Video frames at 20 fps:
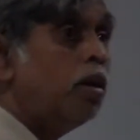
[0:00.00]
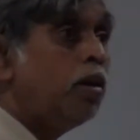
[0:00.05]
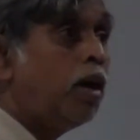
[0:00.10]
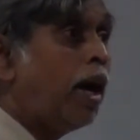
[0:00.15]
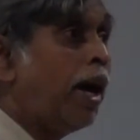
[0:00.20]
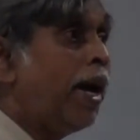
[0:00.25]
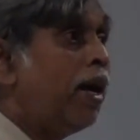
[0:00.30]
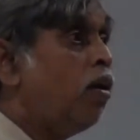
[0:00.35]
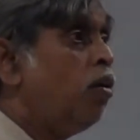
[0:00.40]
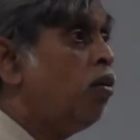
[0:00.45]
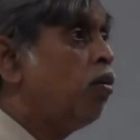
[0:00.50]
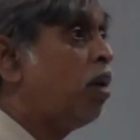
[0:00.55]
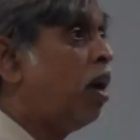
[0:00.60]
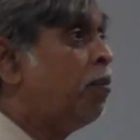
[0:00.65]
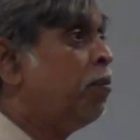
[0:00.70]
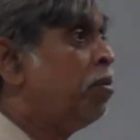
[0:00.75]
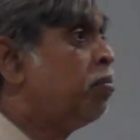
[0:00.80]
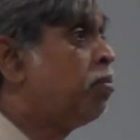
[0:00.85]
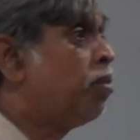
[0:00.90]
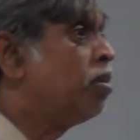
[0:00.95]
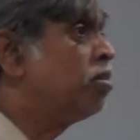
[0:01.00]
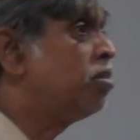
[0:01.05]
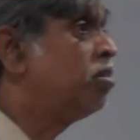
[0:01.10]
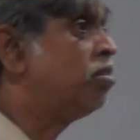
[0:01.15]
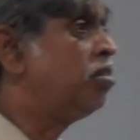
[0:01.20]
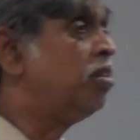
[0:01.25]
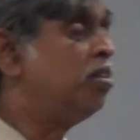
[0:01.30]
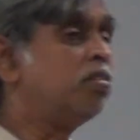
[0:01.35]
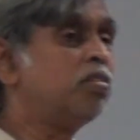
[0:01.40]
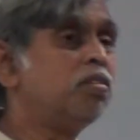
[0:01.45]
higher order Raman
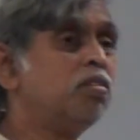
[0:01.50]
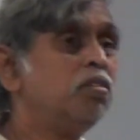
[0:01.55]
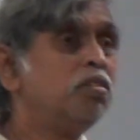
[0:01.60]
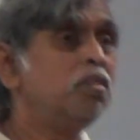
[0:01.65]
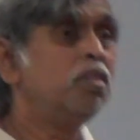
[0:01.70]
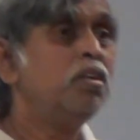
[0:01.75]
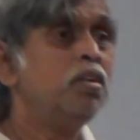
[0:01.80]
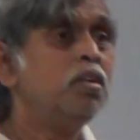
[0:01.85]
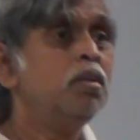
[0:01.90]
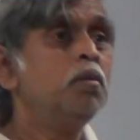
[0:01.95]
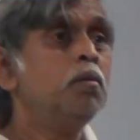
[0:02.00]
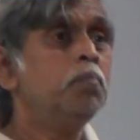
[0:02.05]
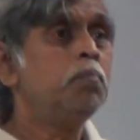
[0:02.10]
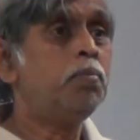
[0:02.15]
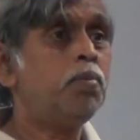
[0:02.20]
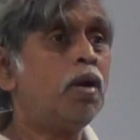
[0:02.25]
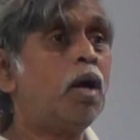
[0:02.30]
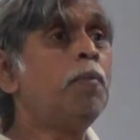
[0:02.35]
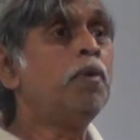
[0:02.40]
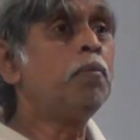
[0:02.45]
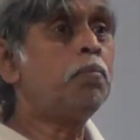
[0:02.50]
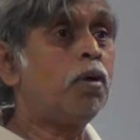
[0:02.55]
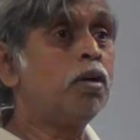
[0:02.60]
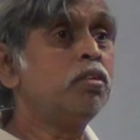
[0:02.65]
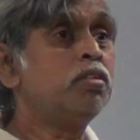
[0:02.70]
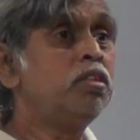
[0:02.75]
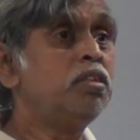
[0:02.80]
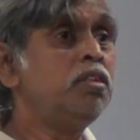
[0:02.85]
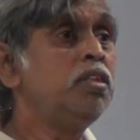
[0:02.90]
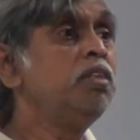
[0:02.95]
processes. Raman
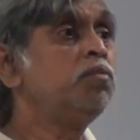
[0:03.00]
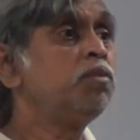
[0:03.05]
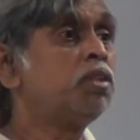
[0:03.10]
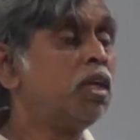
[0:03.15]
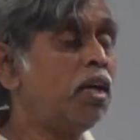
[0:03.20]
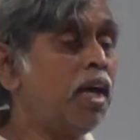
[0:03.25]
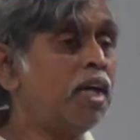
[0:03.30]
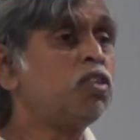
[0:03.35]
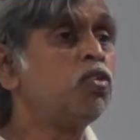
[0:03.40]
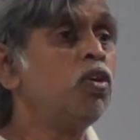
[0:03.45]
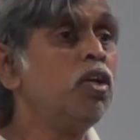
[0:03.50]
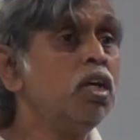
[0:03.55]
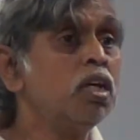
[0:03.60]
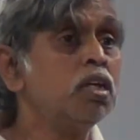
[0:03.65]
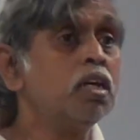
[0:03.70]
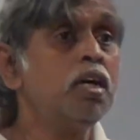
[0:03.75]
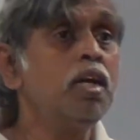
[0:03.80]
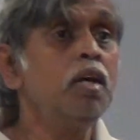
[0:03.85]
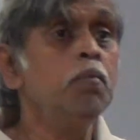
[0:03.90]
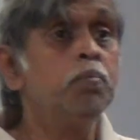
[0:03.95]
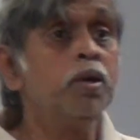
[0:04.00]
processes which are actually occurring